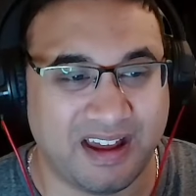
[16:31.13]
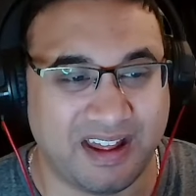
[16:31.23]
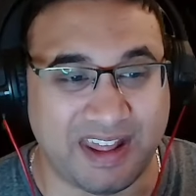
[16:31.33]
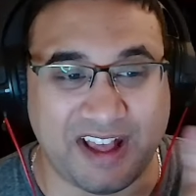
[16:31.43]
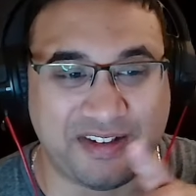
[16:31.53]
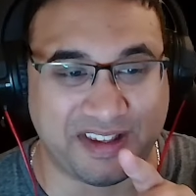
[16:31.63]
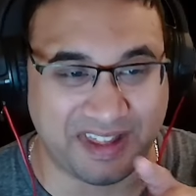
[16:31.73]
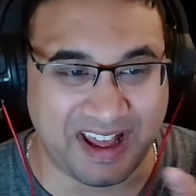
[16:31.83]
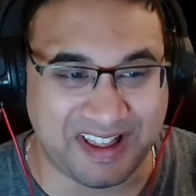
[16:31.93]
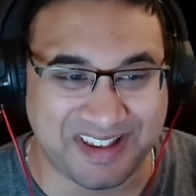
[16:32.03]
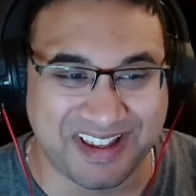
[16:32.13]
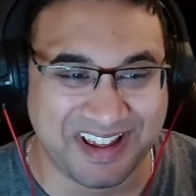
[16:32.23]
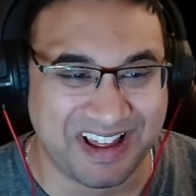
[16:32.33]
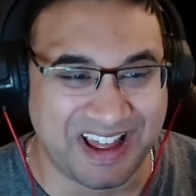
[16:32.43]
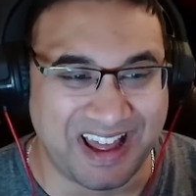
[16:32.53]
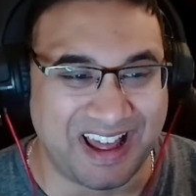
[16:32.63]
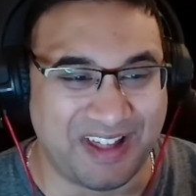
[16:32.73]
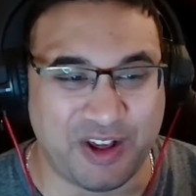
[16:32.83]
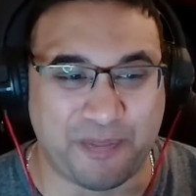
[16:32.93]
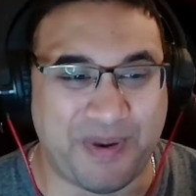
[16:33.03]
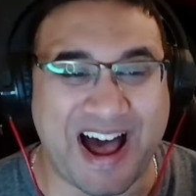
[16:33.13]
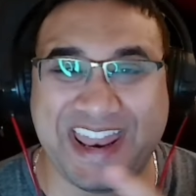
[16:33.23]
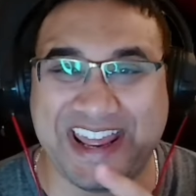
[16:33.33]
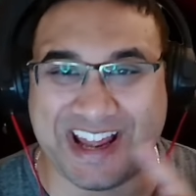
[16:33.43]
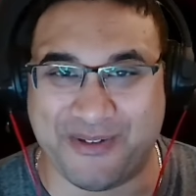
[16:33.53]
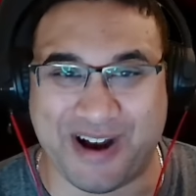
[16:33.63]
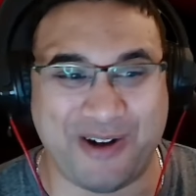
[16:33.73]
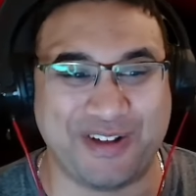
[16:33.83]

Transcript: This, this, this panning around